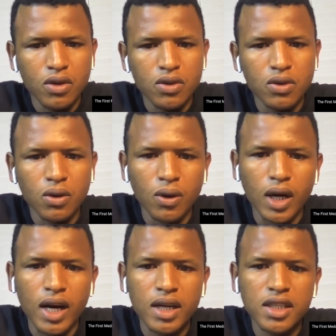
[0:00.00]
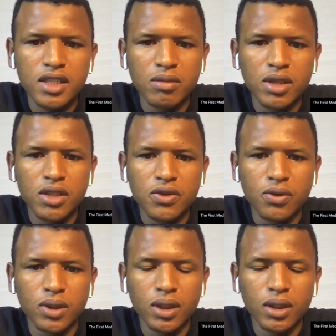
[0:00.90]
so, are these
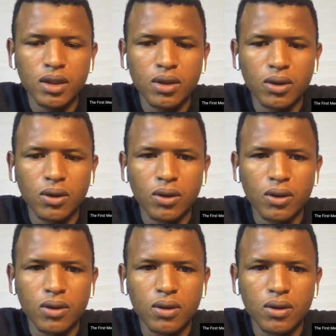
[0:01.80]
images real or?